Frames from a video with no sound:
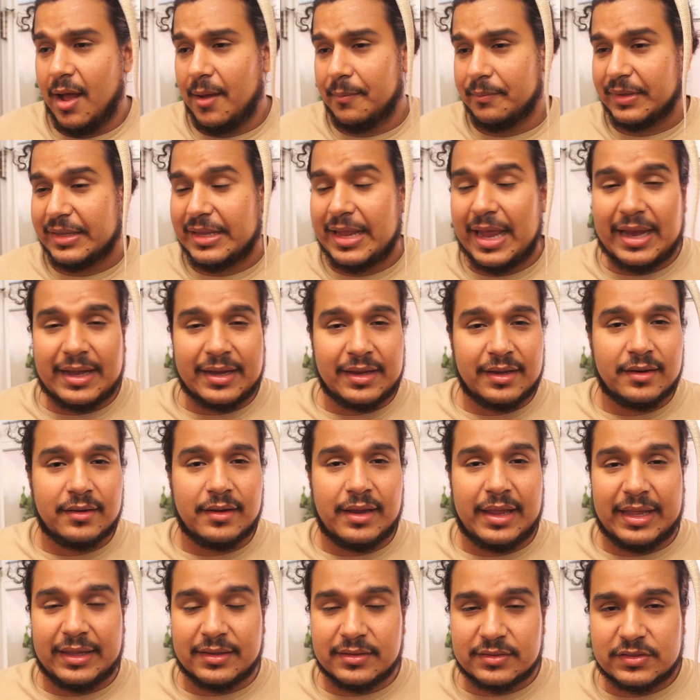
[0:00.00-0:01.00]

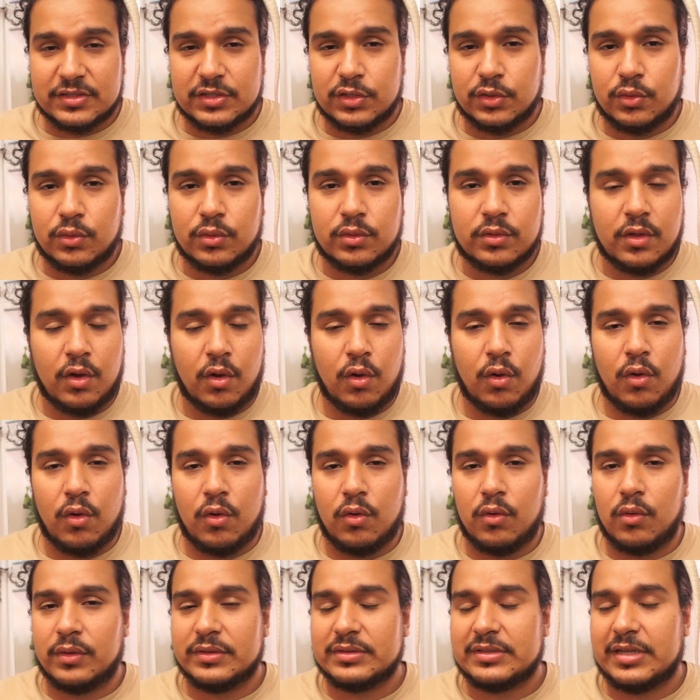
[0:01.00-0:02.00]
getting into the
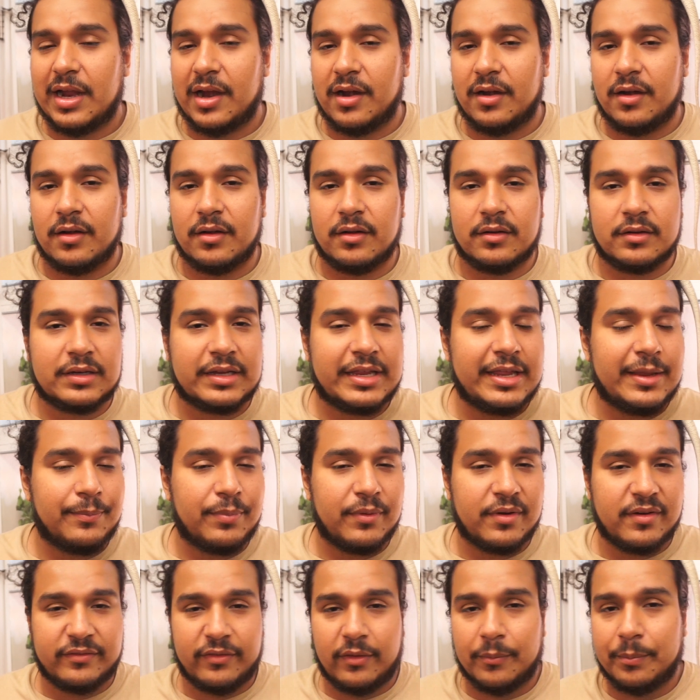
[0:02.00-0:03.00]
whole entire keeping
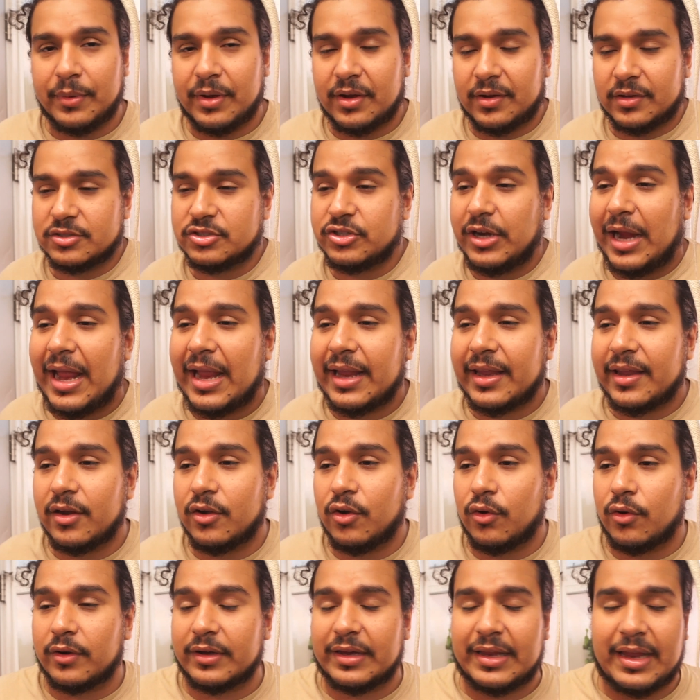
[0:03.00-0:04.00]
of a bearded dragon
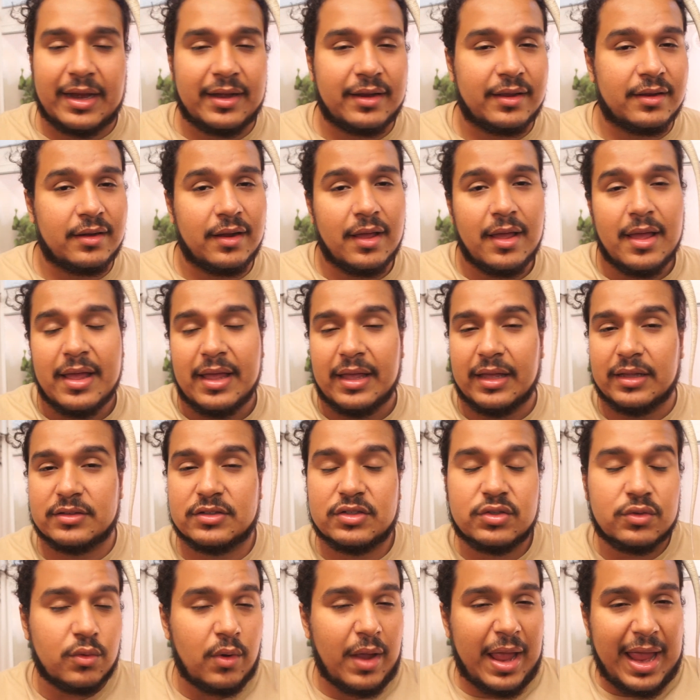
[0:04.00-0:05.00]
or getting
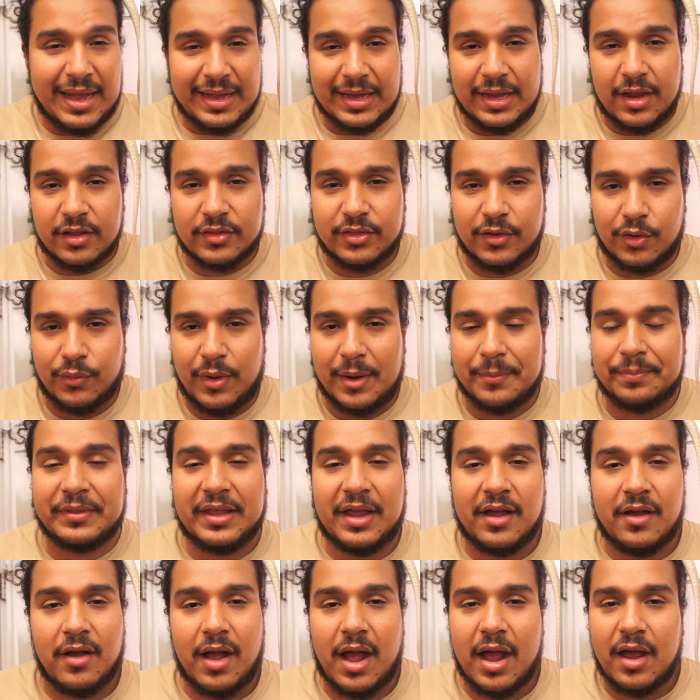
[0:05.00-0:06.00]
into any other
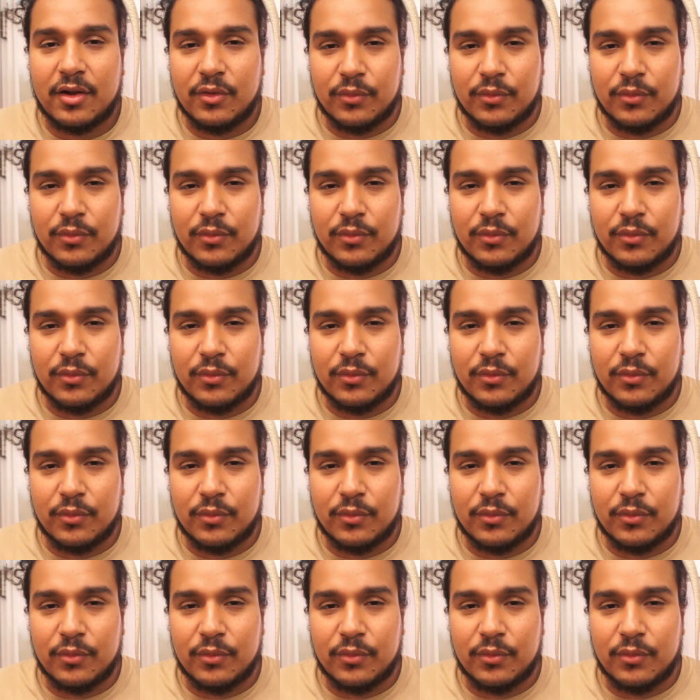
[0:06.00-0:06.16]
reptile, I would